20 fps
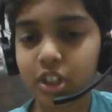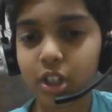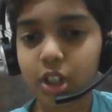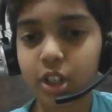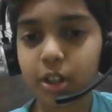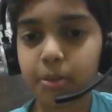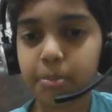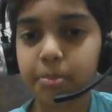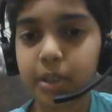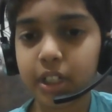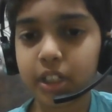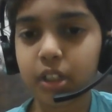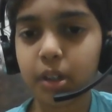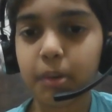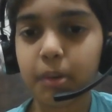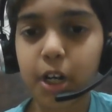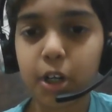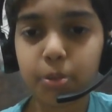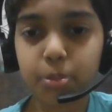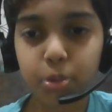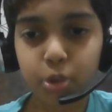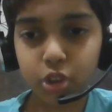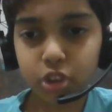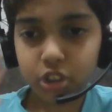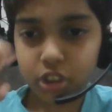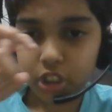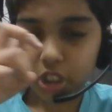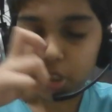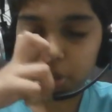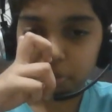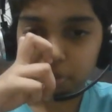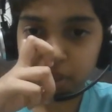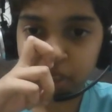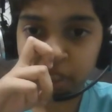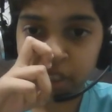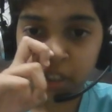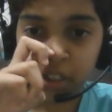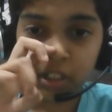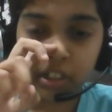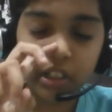a bit about positional
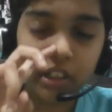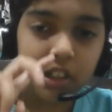play